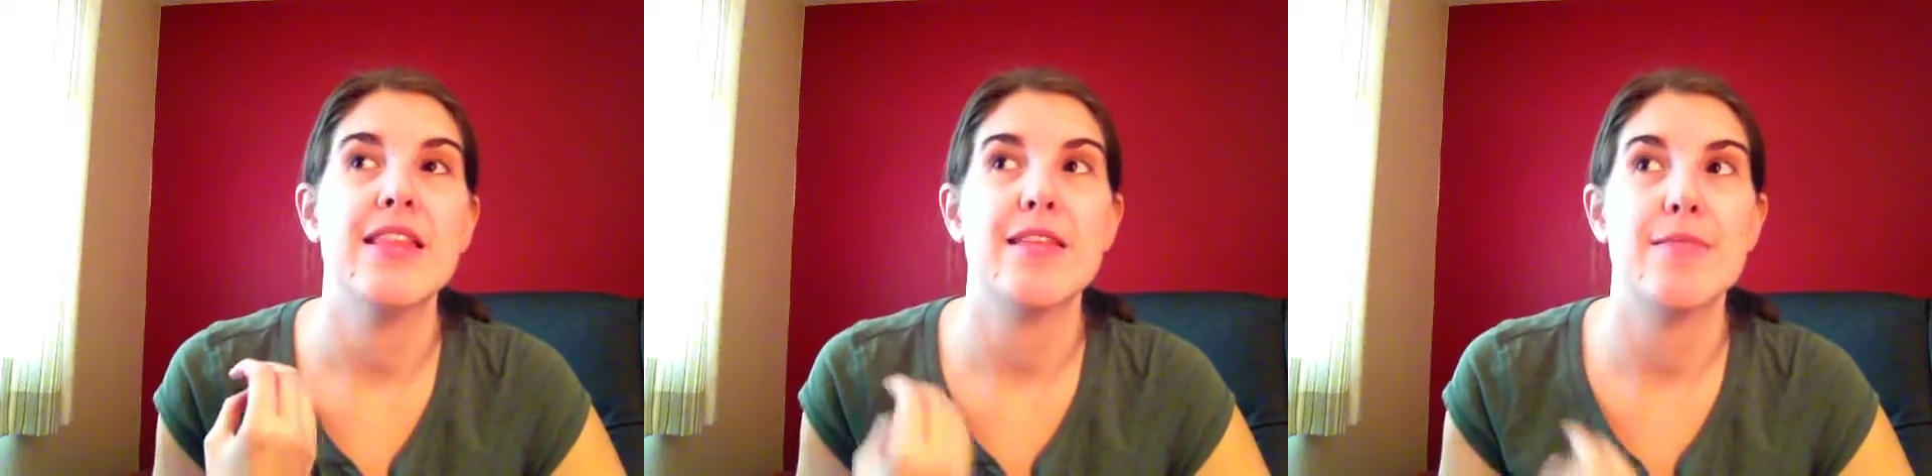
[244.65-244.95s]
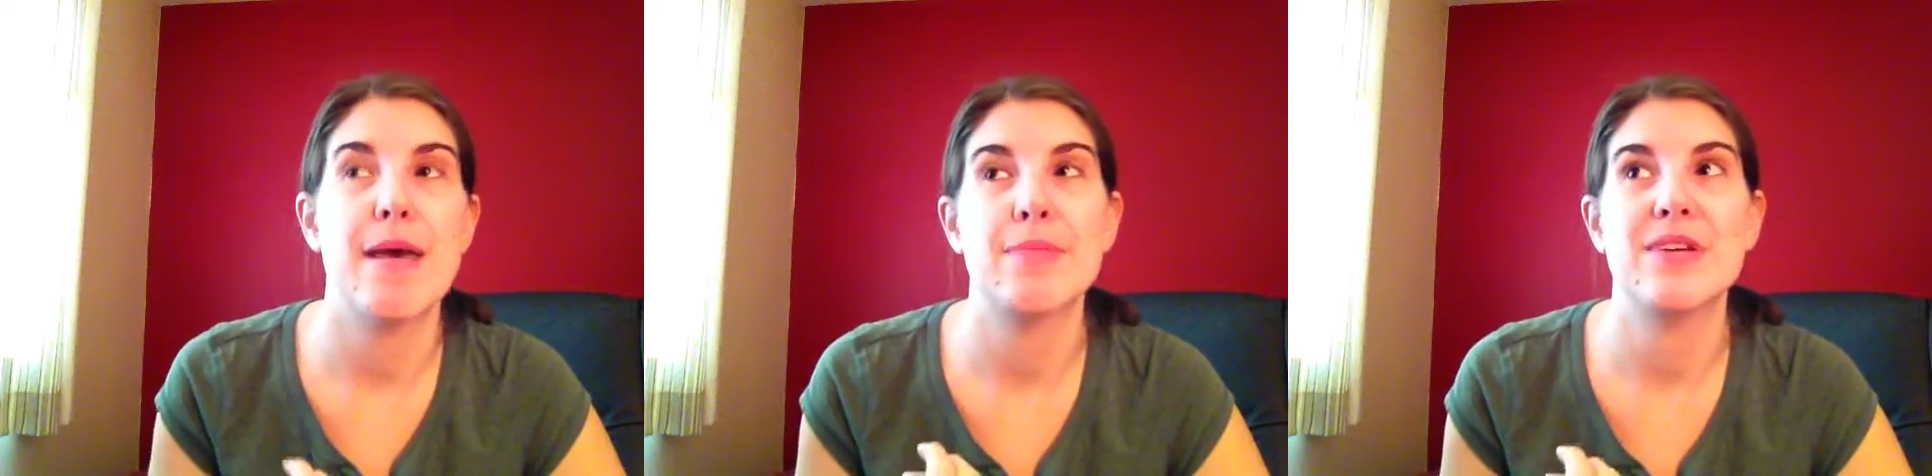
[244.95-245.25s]
the
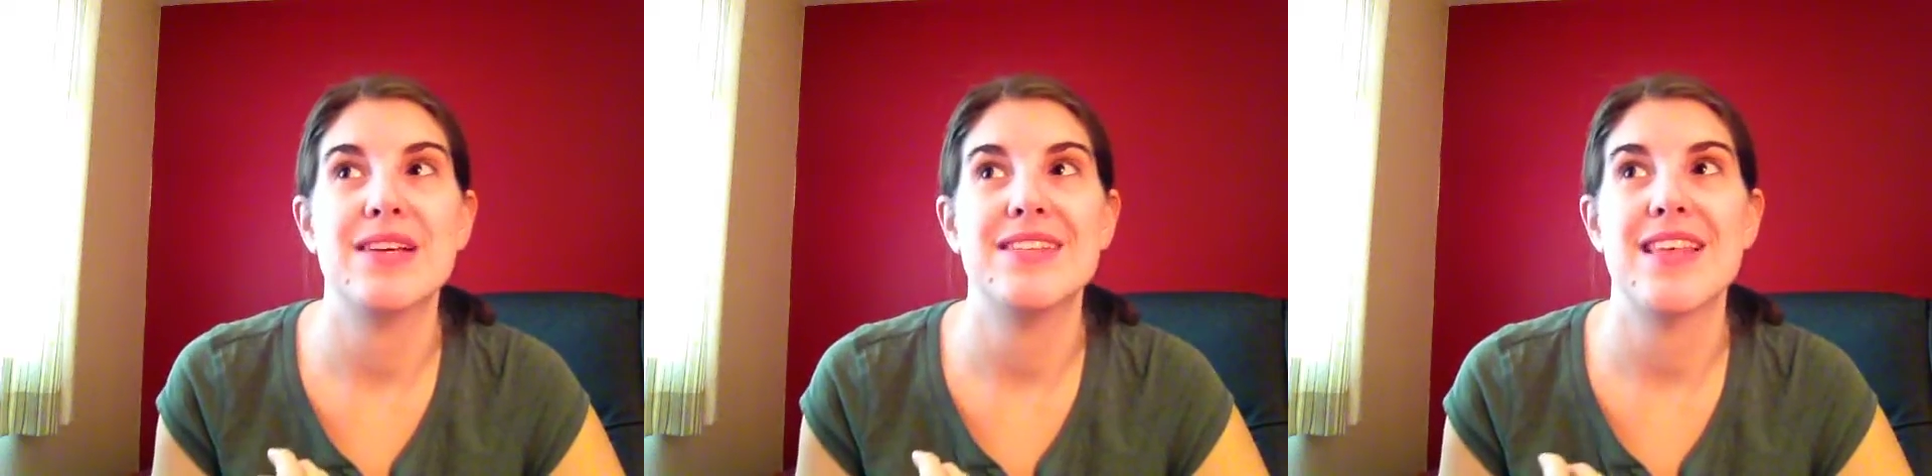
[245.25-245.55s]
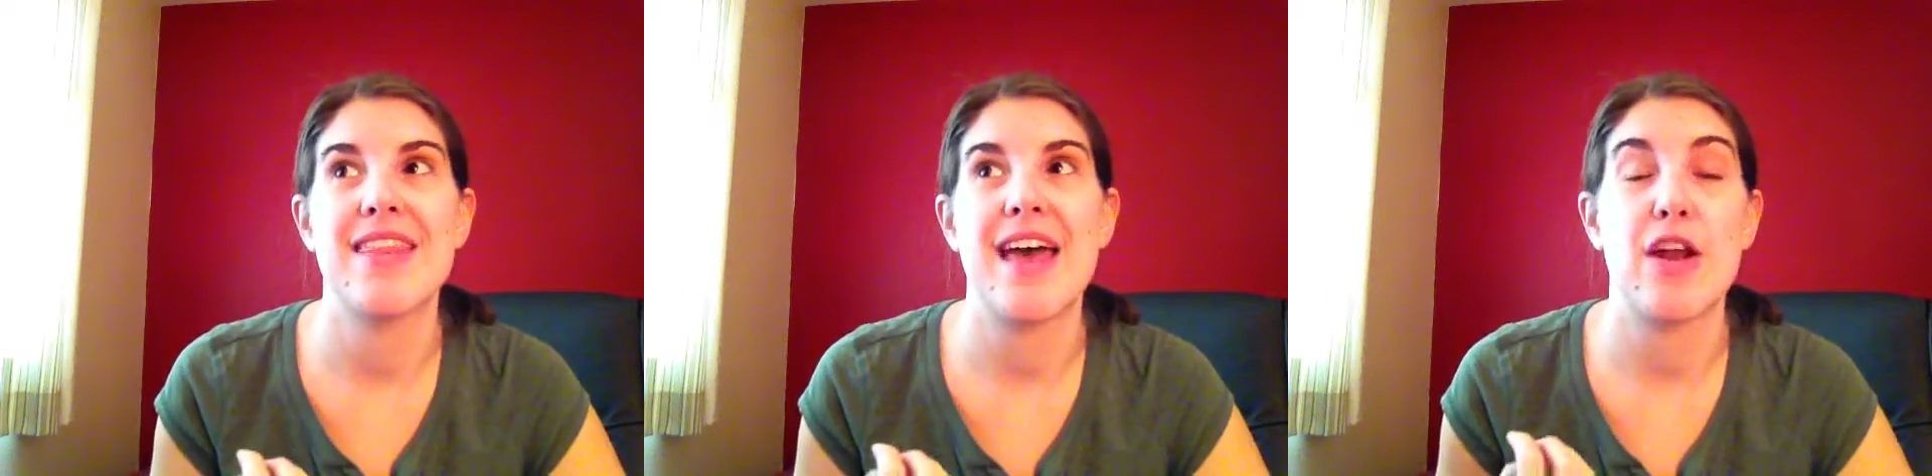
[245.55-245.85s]
memories
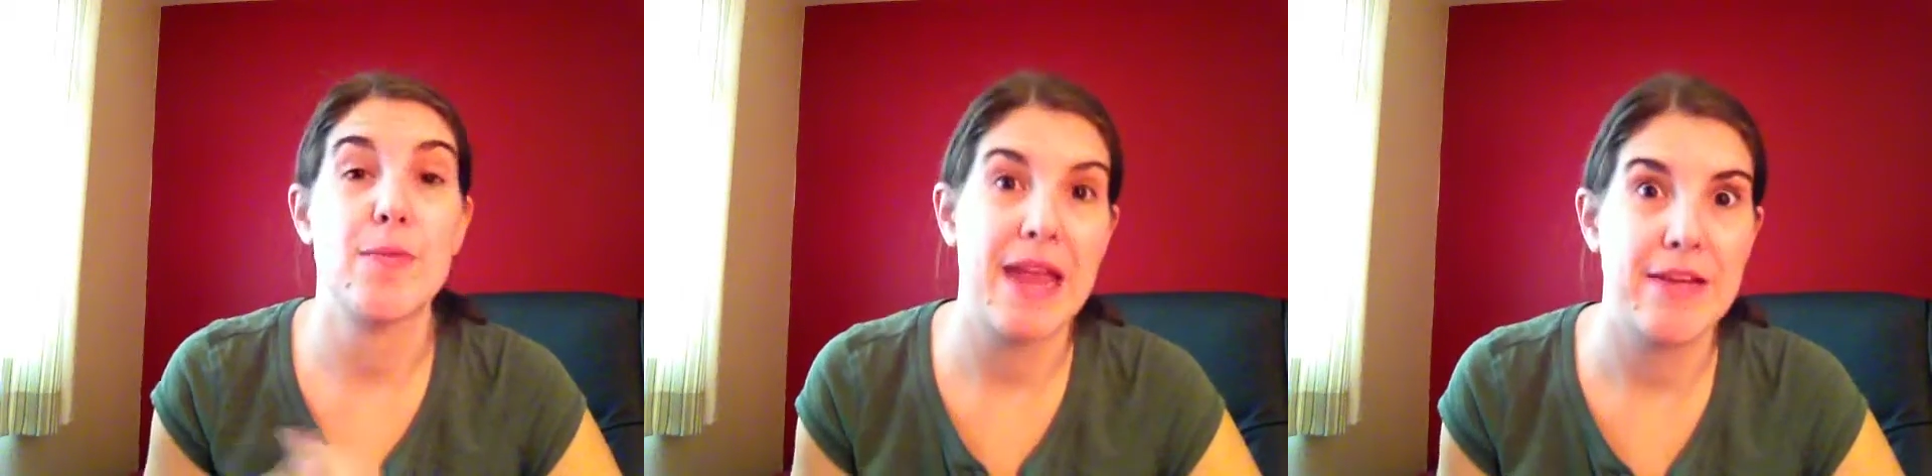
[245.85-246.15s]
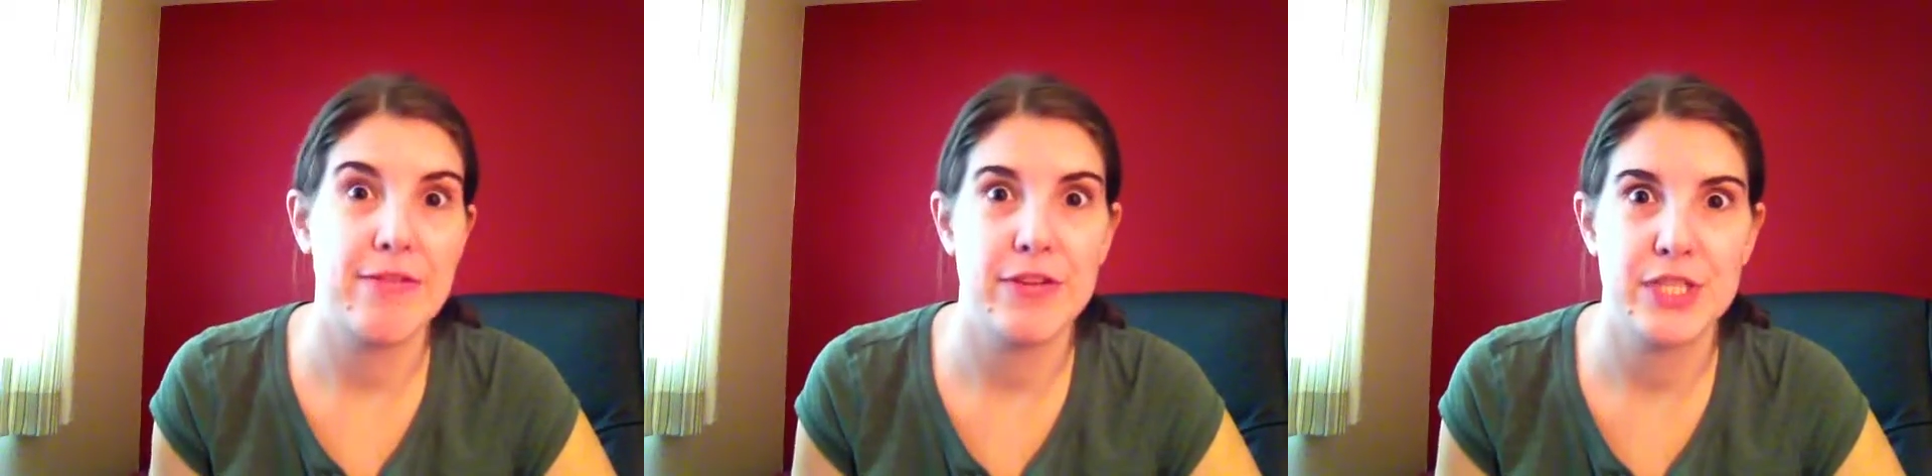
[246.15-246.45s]
that are
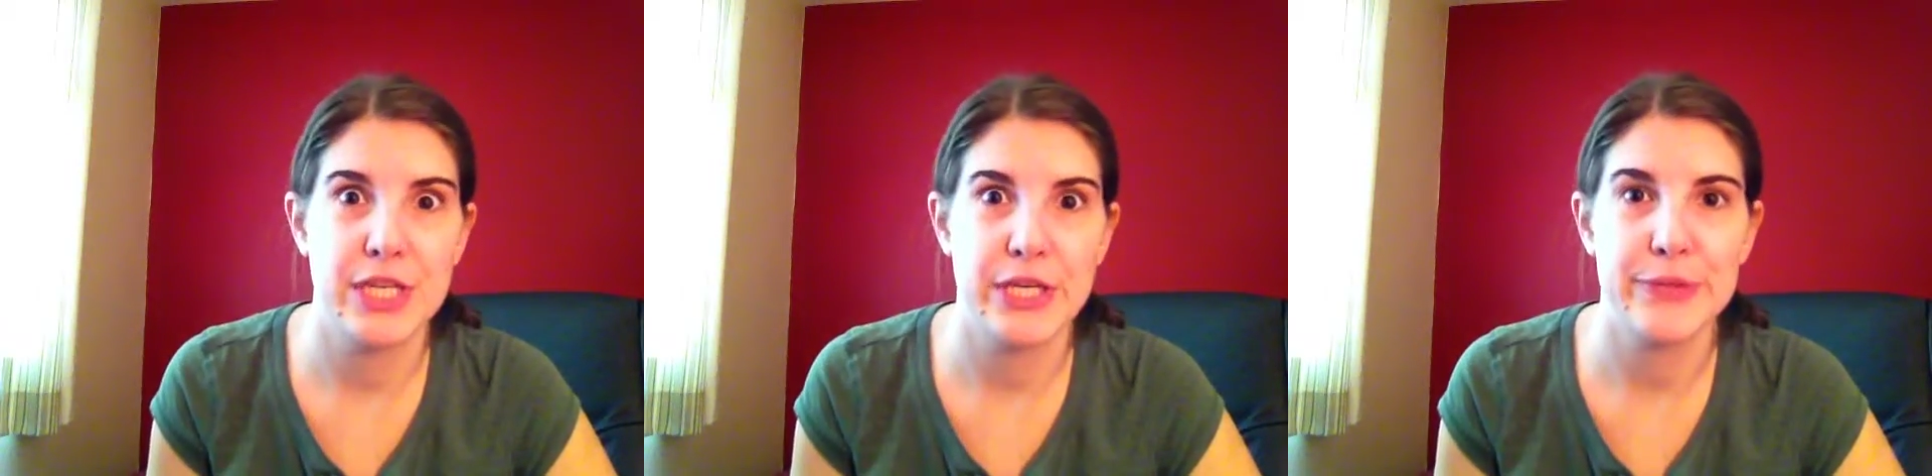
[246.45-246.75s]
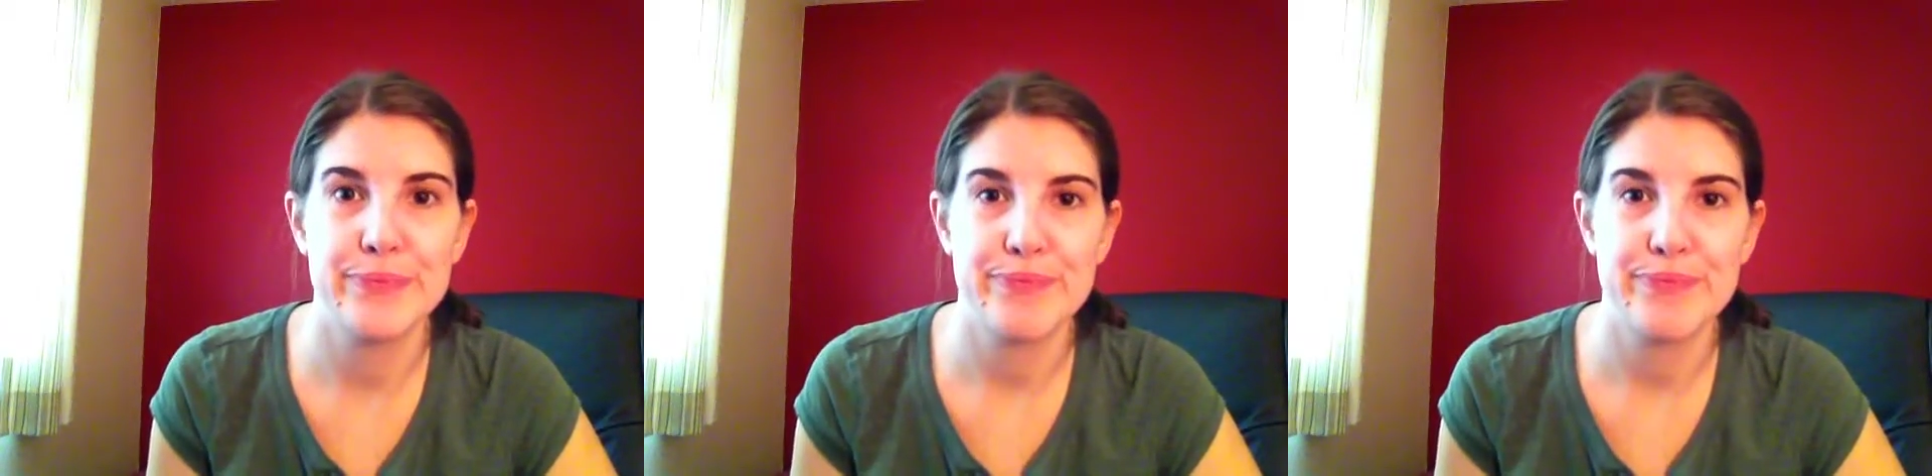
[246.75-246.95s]
painful to you.